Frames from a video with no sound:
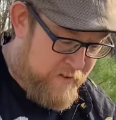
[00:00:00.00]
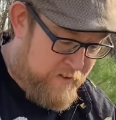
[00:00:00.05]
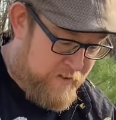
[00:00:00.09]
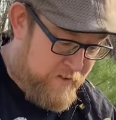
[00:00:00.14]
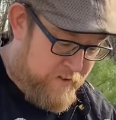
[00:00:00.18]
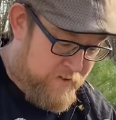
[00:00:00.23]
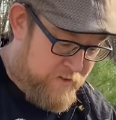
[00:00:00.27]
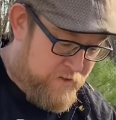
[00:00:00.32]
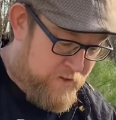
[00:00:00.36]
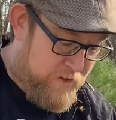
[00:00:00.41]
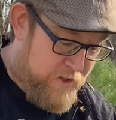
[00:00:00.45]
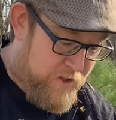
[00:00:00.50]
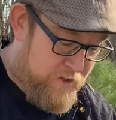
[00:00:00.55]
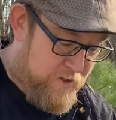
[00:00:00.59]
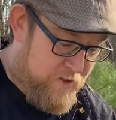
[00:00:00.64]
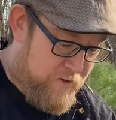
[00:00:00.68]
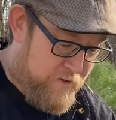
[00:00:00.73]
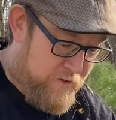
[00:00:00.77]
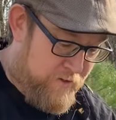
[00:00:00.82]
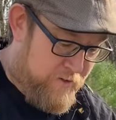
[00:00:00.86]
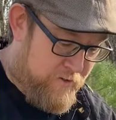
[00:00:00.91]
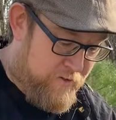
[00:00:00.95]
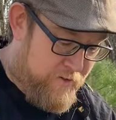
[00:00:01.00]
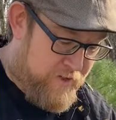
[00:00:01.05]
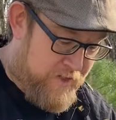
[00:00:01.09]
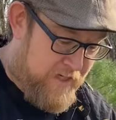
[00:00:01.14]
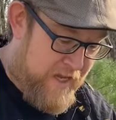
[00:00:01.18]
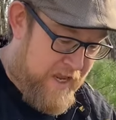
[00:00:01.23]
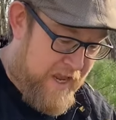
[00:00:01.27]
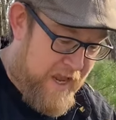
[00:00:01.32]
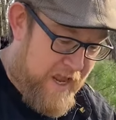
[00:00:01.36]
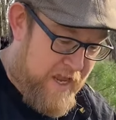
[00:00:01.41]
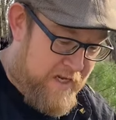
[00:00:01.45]
so you don't lose
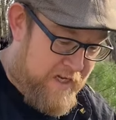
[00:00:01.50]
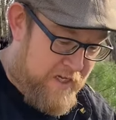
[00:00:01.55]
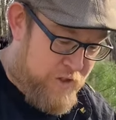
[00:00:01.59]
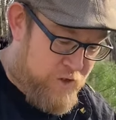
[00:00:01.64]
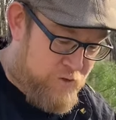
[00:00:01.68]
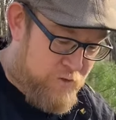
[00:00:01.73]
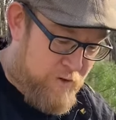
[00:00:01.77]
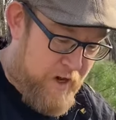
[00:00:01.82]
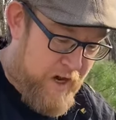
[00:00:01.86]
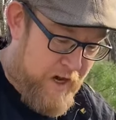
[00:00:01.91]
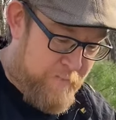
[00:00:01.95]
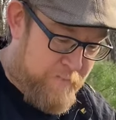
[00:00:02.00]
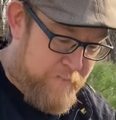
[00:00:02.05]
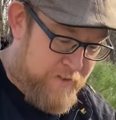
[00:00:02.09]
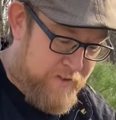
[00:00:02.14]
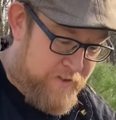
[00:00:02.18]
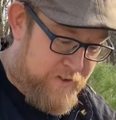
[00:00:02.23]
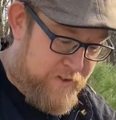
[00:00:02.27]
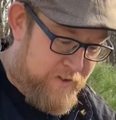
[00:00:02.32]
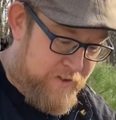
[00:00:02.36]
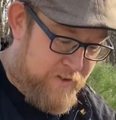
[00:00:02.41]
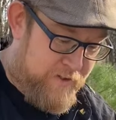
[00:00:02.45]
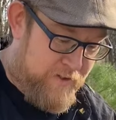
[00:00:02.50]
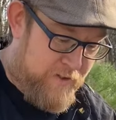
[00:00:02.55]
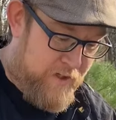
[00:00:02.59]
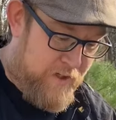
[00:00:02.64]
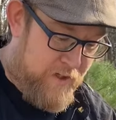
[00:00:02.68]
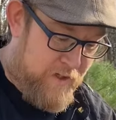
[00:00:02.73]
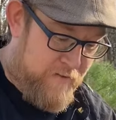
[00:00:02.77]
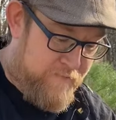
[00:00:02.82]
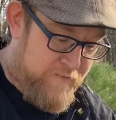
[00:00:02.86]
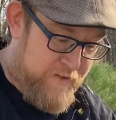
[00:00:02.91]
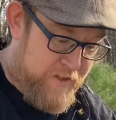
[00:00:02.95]
any drops
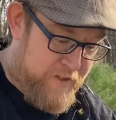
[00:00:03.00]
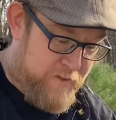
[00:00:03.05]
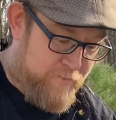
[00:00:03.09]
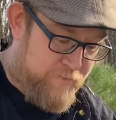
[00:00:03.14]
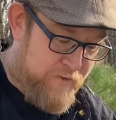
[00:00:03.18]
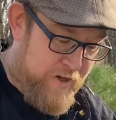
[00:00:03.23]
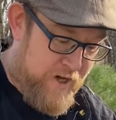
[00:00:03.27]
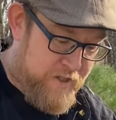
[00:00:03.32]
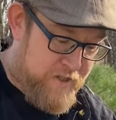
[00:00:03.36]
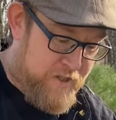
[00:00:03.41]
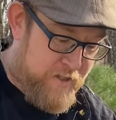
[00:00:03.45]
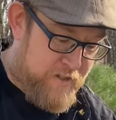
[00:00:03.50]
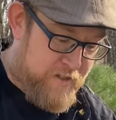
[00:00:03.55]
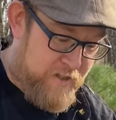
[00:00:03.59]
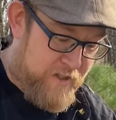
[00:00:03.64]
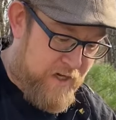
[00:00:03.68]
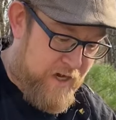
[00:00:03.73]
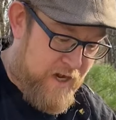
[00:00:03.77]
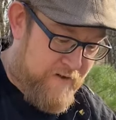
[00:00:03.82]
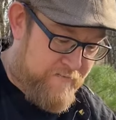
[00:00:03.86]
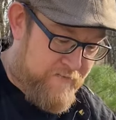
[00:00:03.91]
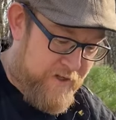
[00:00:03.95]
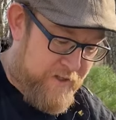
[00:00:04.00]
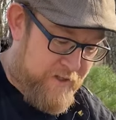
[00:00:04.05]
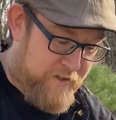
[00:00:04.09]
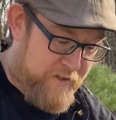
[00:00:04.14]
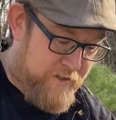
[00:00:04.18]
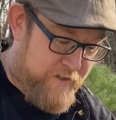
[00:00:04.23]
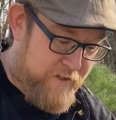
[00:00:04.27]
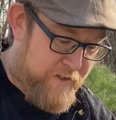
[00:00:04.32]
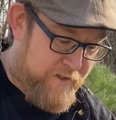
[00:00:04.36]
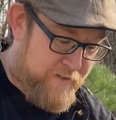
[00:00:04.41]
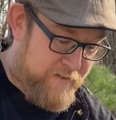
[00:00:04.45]
of this precious agave
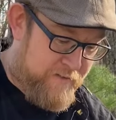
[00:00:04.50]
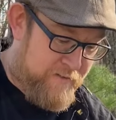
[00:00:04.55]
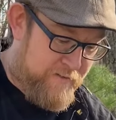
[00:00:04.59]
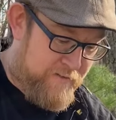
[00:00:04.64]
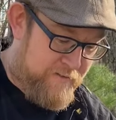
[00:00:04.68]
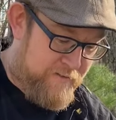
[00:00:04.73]
goodness.